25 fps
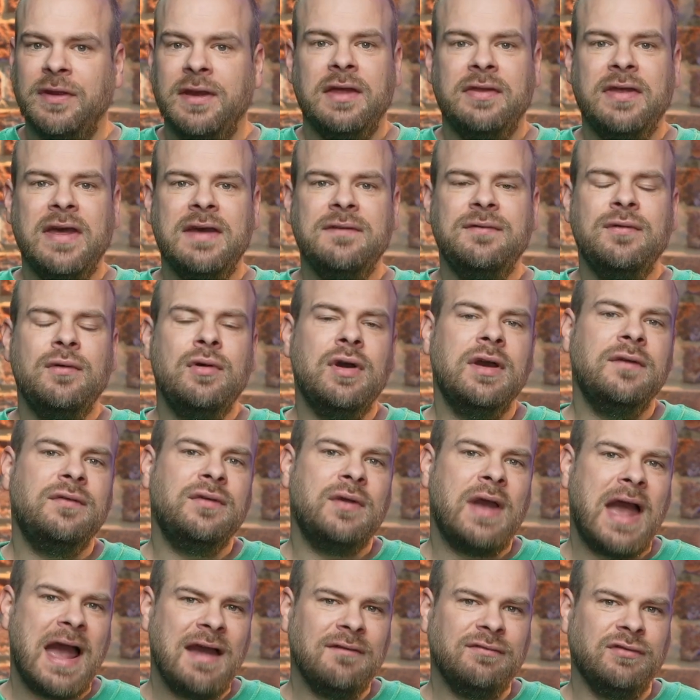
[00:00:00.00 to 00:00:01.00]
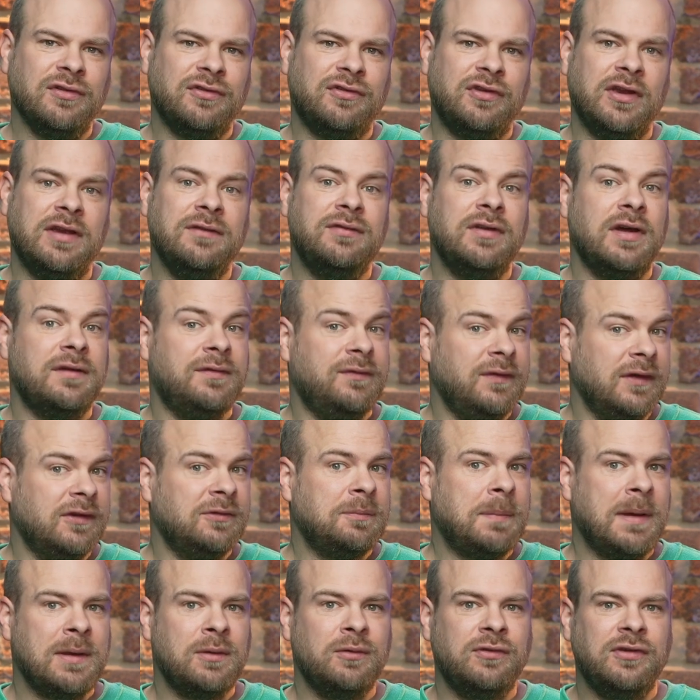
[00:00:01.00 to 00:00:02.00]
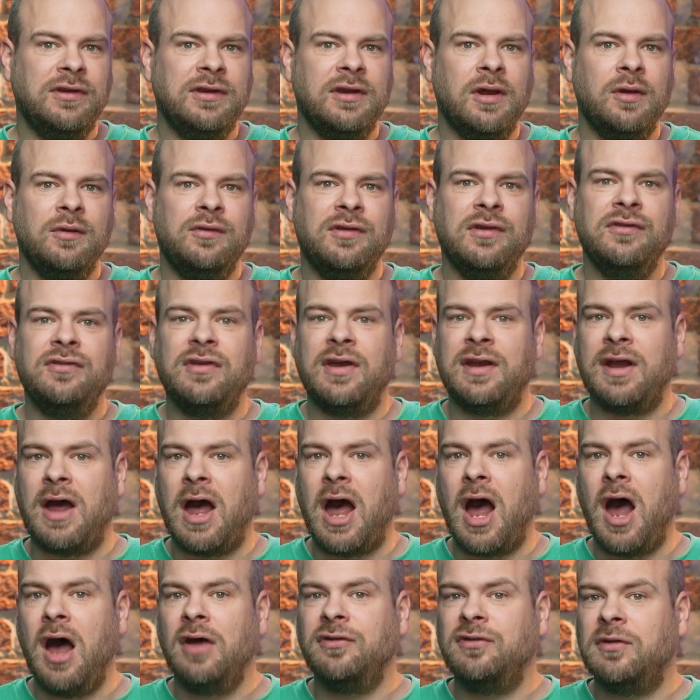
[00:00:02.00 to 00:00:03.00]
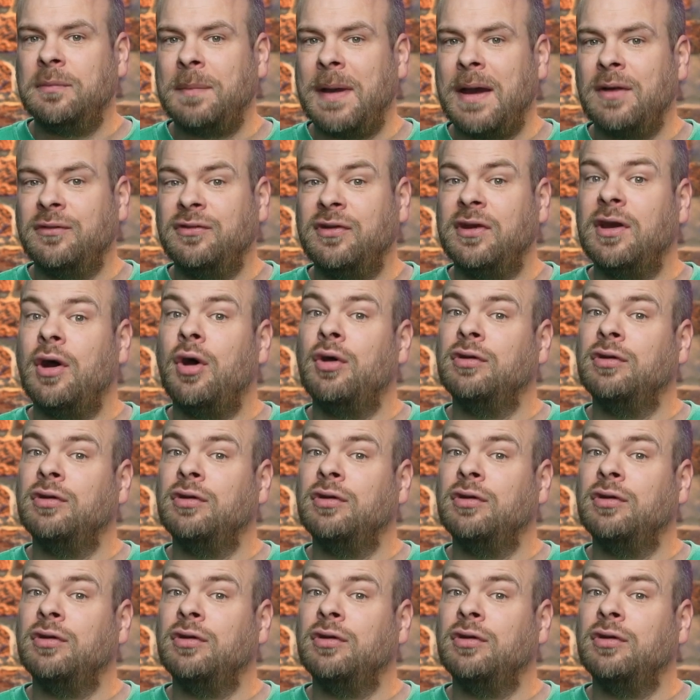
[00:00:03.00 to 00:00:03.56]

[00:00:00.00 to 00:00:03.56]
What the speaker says: Therefore, if you have received a fixed penalty notice and are asked about it